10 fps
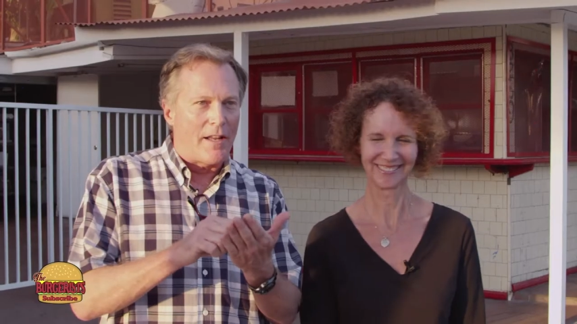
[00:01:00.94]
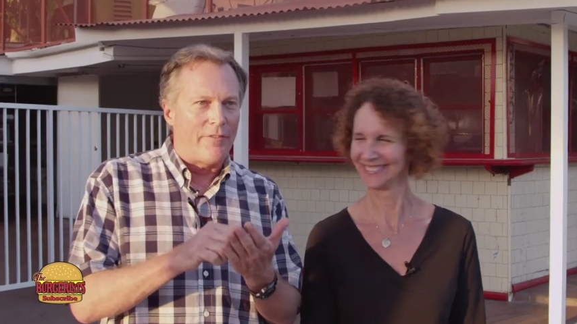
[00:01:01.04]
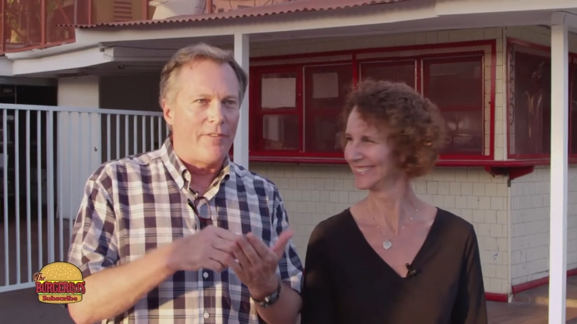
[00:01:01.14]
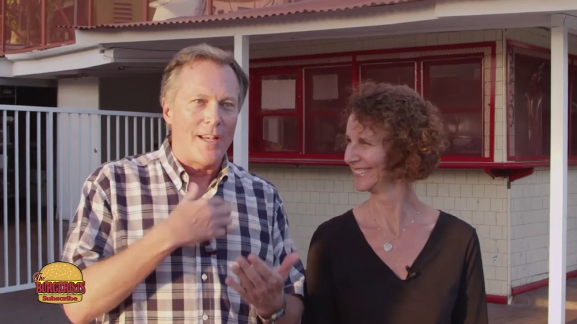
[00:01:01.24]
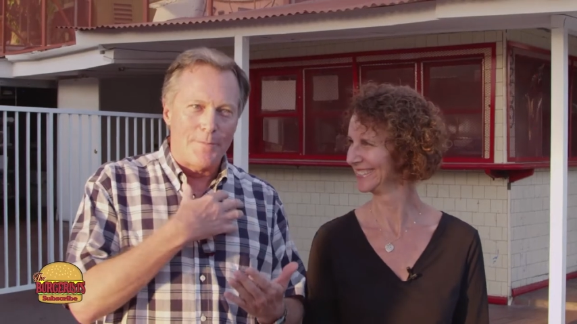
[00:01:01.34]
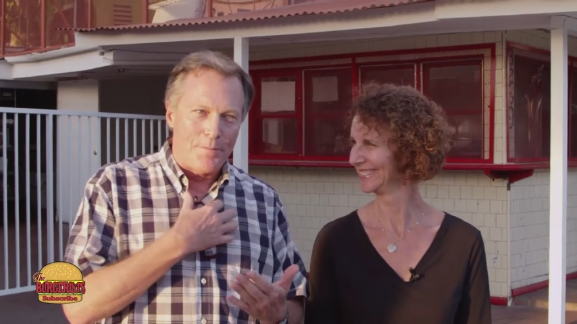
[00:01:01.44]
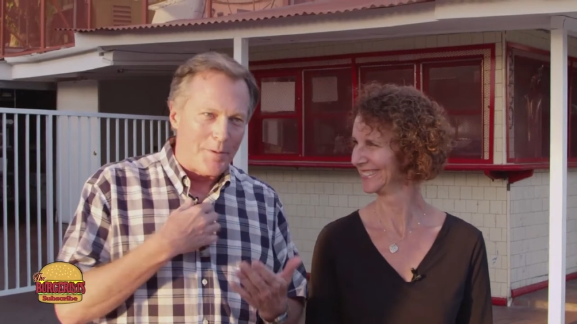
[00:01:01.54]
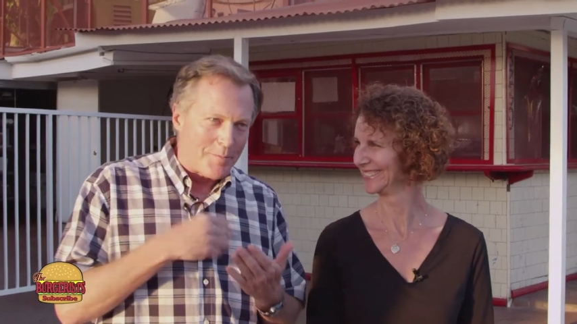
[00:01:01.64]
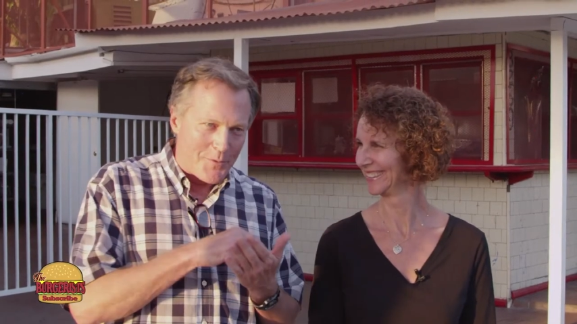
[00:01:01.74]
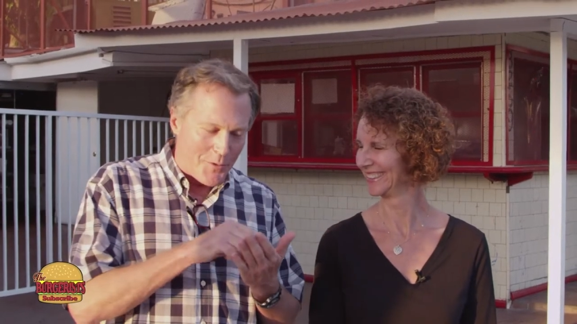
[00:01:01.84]
Speaker 1: face,
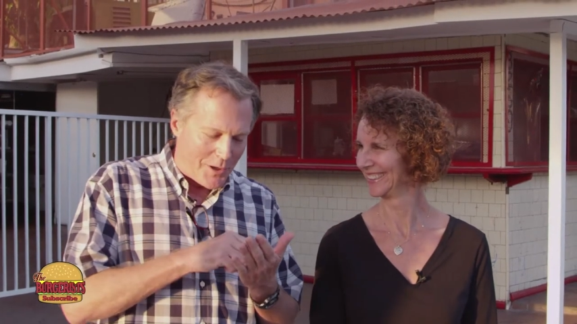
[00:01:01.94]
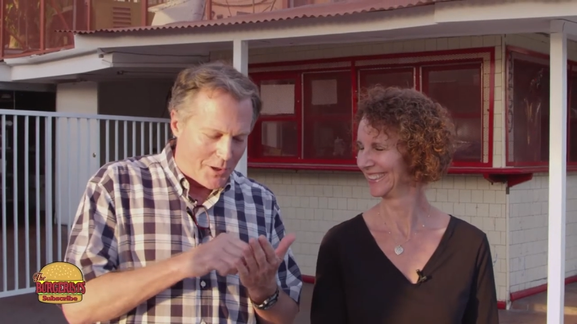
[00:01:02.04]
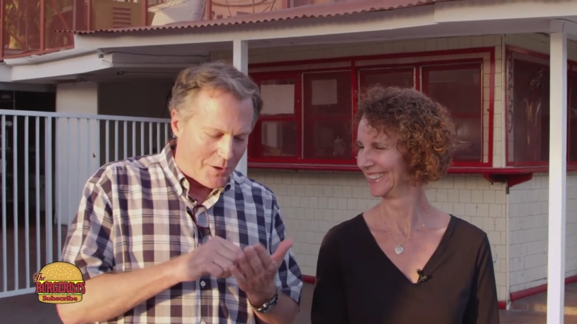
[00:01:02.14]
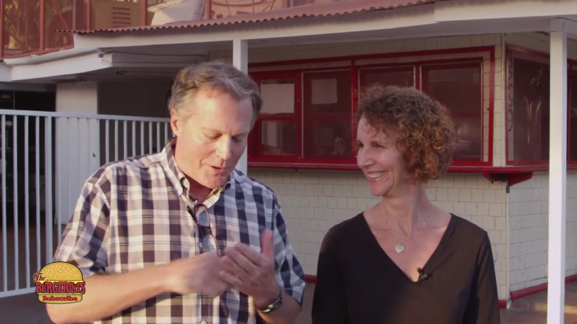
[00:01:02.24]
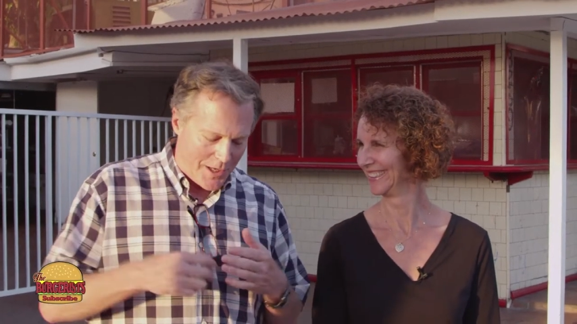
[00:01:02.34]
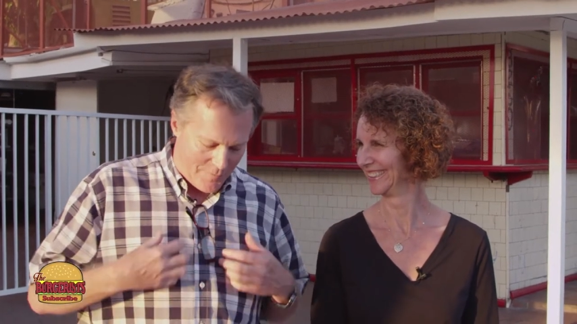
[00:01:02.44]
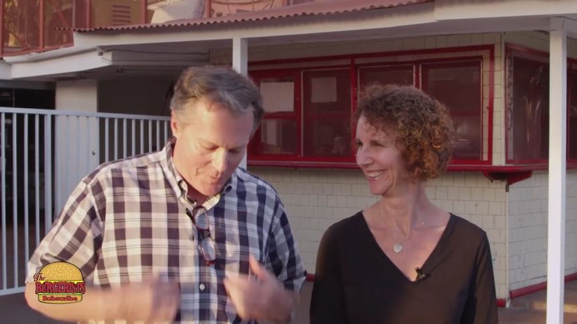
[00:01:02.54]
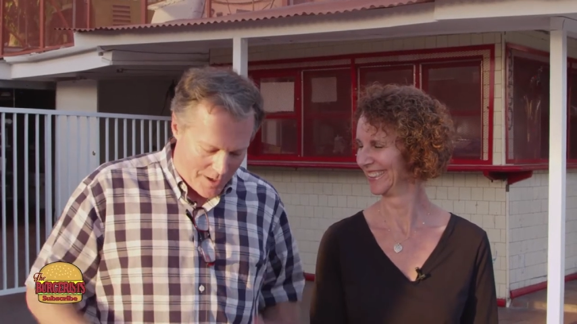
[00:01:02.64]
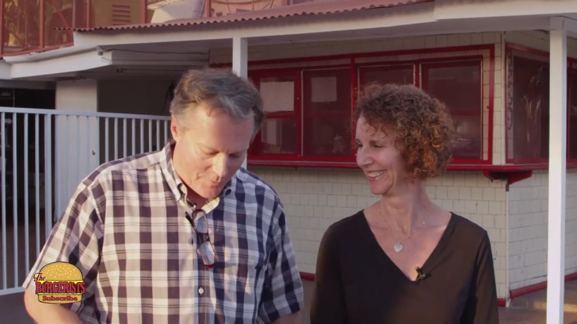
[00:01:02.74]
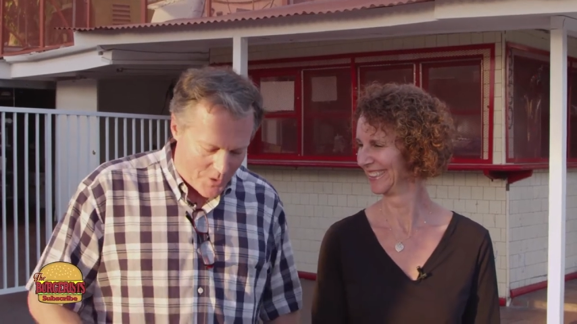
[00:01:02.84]
throw a little thing of
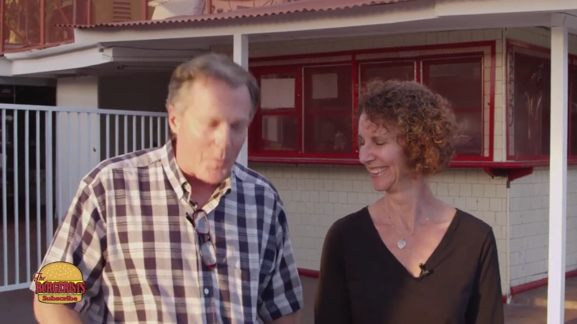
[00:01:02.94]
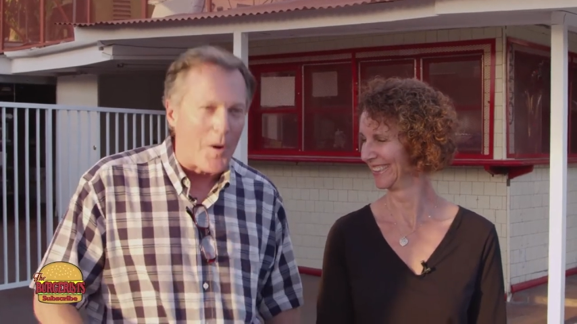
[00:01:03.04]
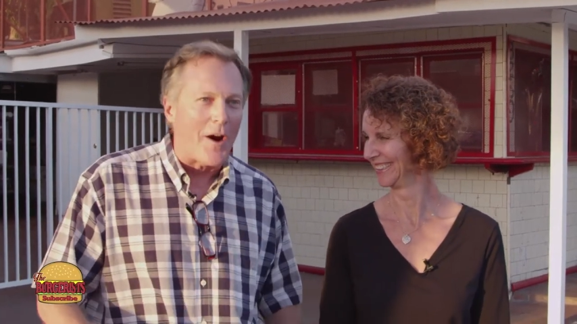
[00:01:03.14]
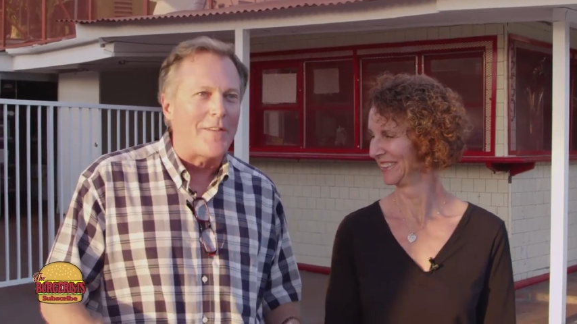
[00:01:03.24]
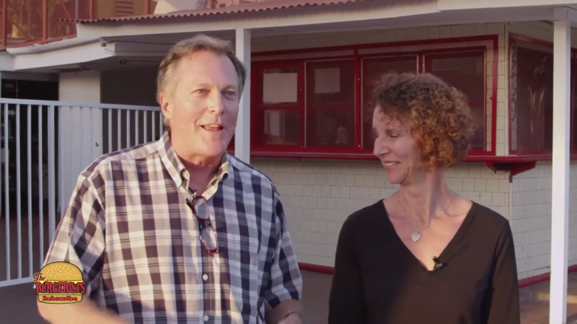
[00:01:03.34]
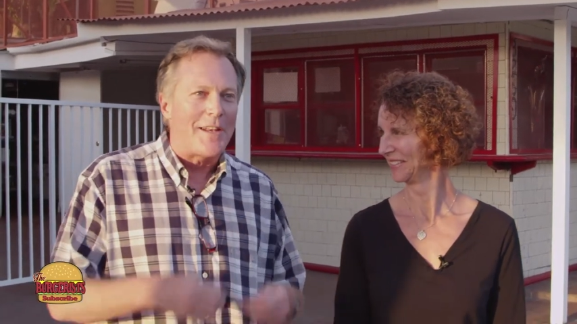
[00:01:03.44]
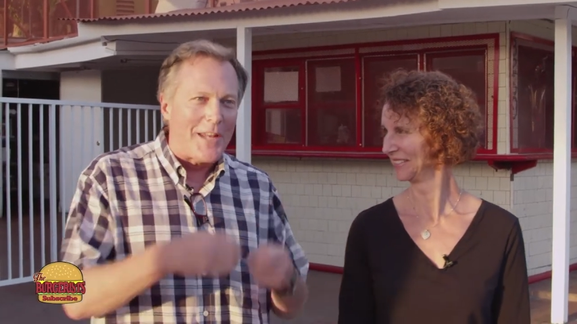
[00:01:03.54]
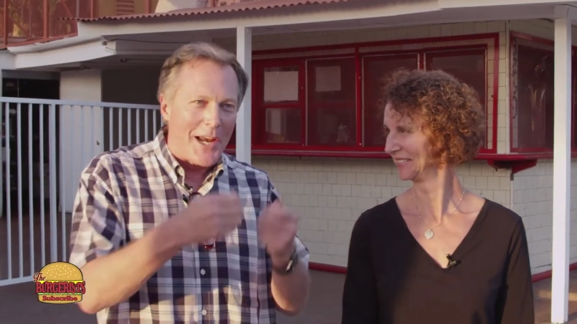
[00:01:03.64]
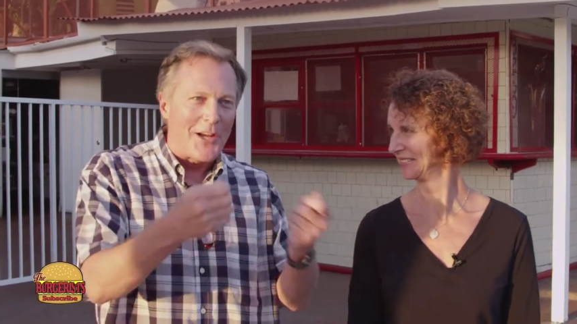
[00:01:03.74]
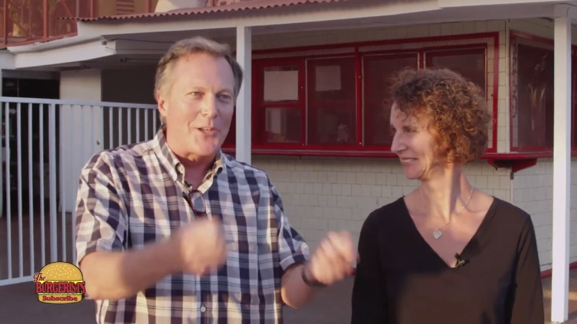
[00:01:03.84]
whatever you're wearing that day
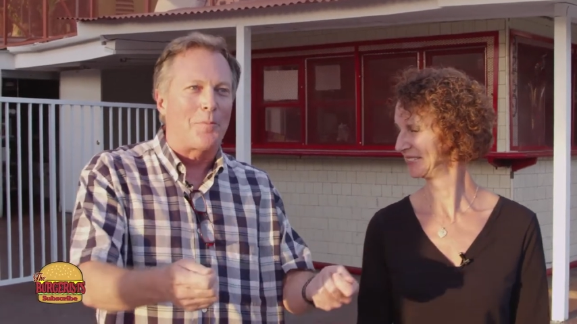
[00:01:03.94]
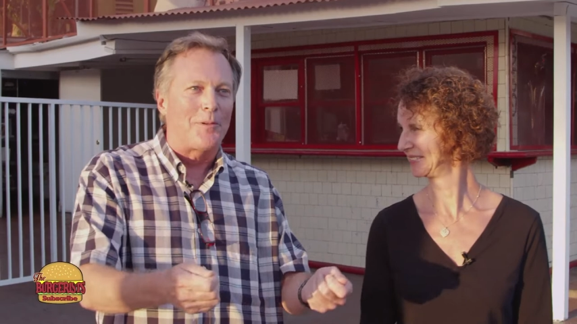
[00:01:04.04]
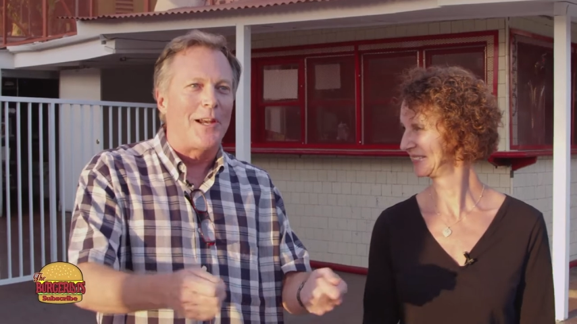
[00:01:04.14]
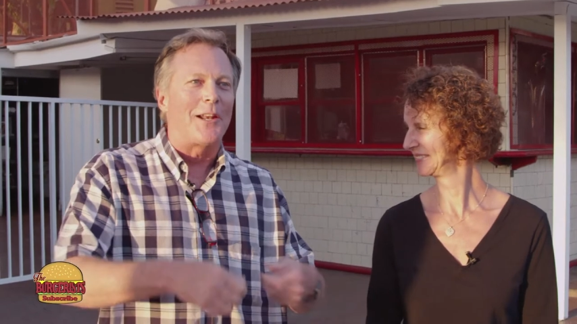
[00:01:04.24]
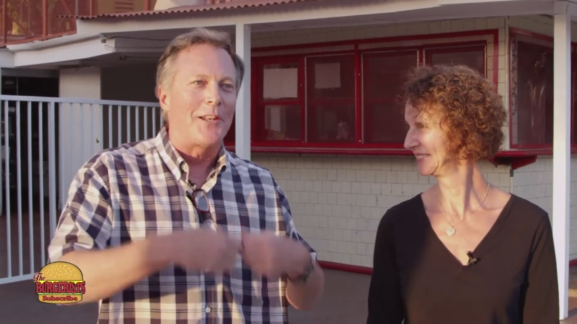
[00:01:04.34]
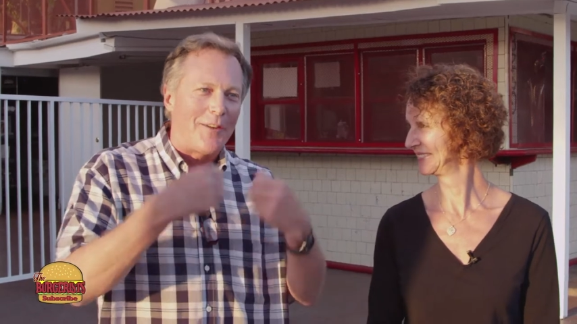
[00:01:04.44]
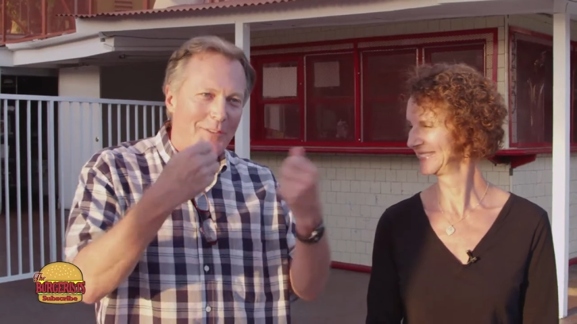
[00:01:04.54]
on your plate. Love to